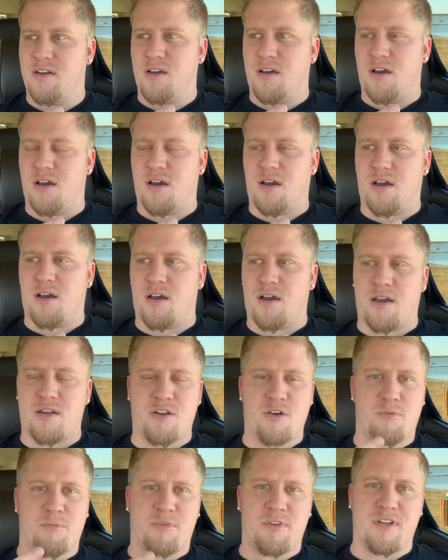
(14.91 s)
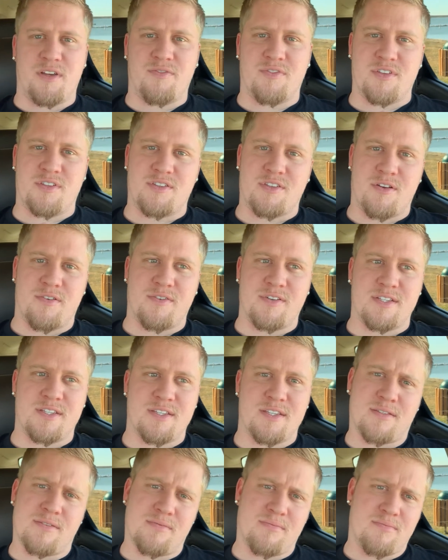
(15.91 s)
uh, I don't believe the
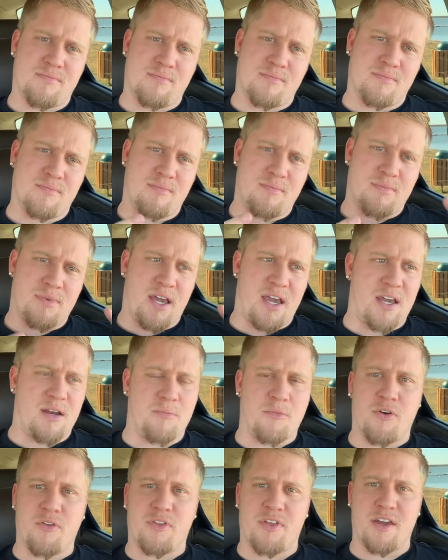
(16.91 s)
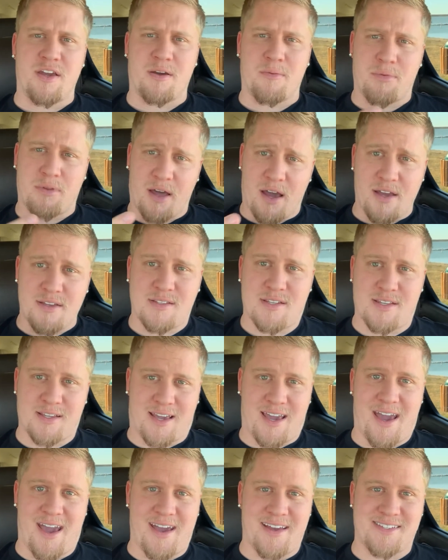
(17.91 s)
service animal thing applies to
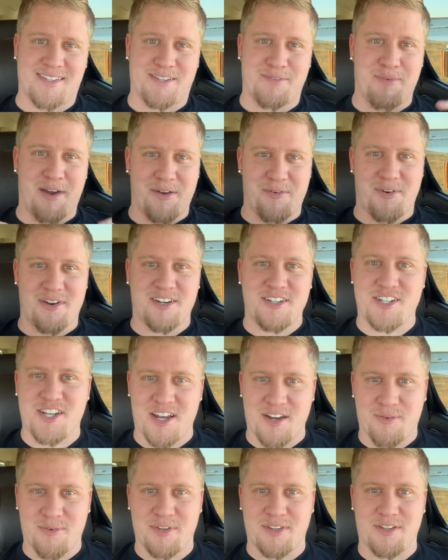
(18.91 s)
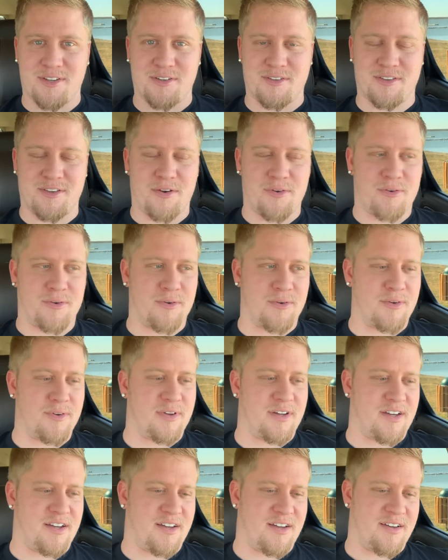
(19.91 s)
cats. You might want to check with your
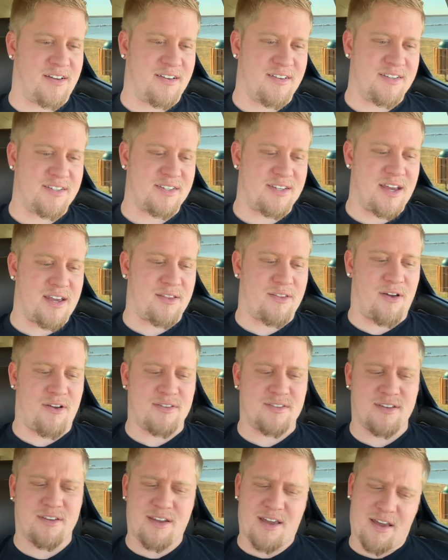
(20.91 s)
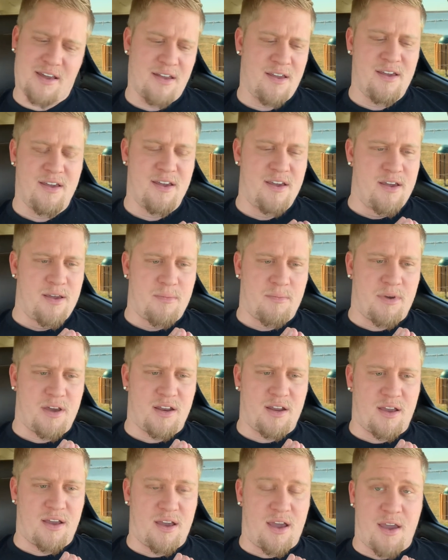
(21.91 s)
local uh, state laws on that,
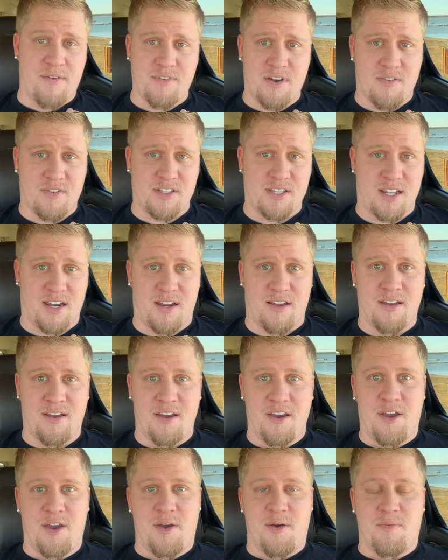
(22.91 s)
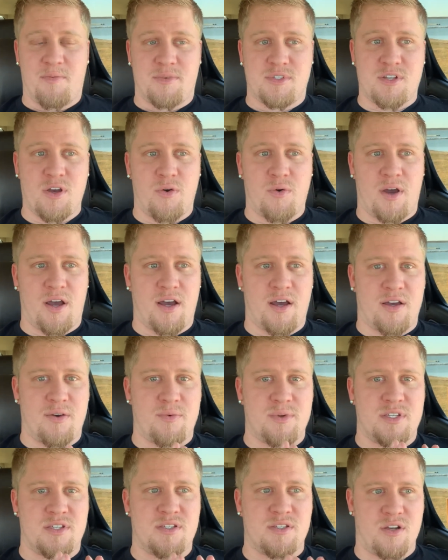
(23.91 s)
but uh, I've never seen it. So uh,
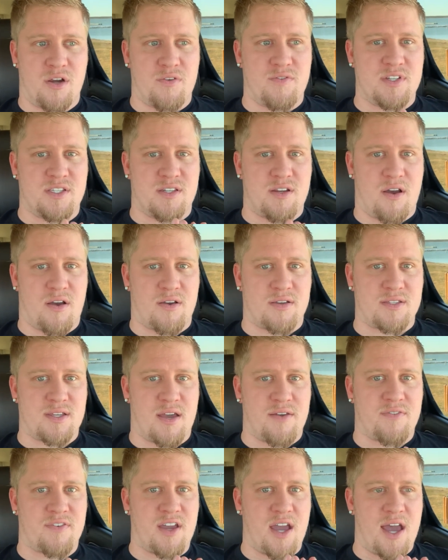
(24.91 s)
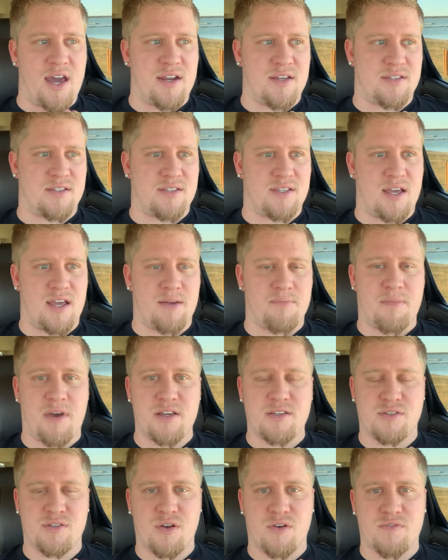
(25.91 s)
with service dogs, I've got to say
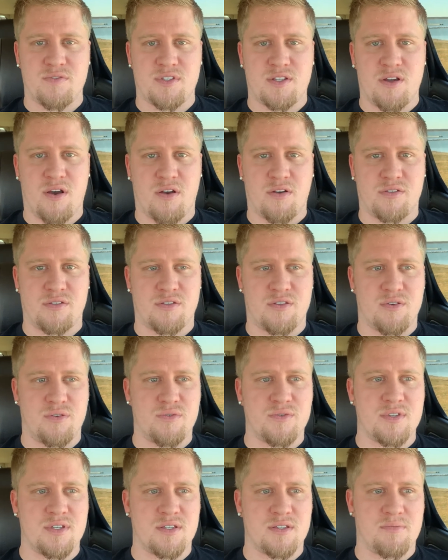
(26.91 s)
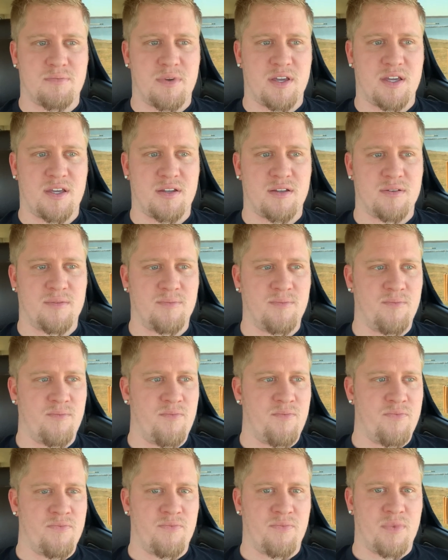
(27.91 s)
my service dog Zeus has been
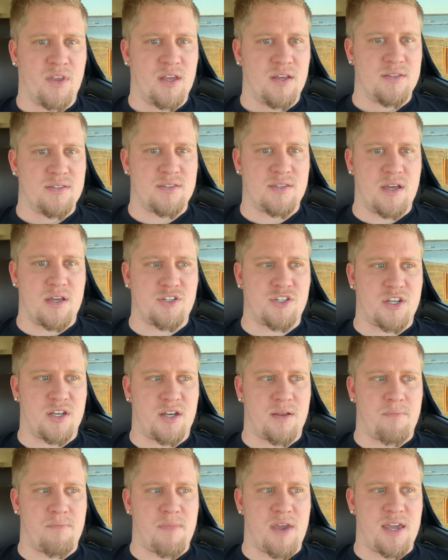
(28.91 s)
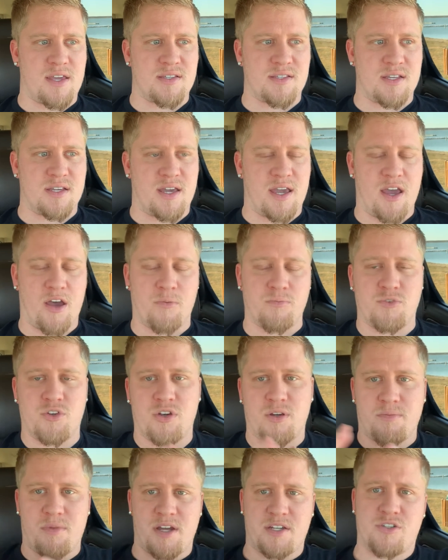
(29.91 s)
such an amazing help
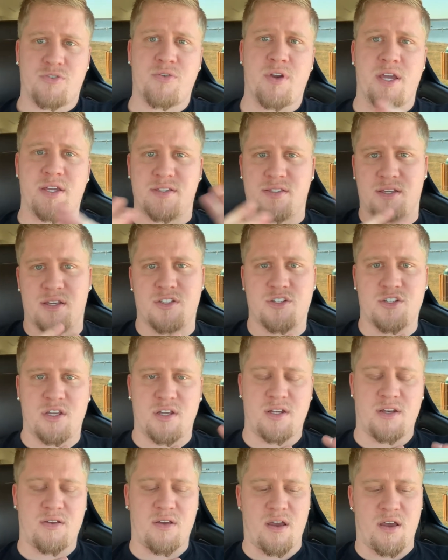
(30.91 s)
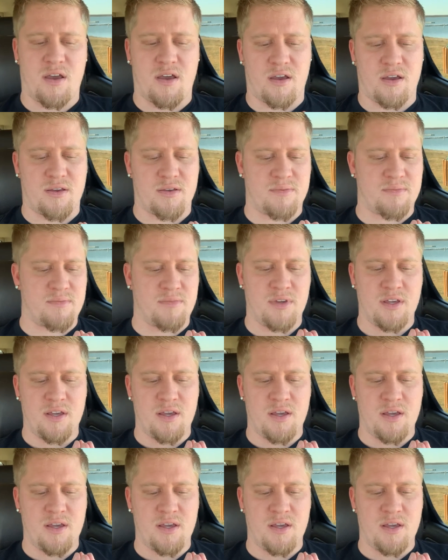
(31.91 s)
during my transition um,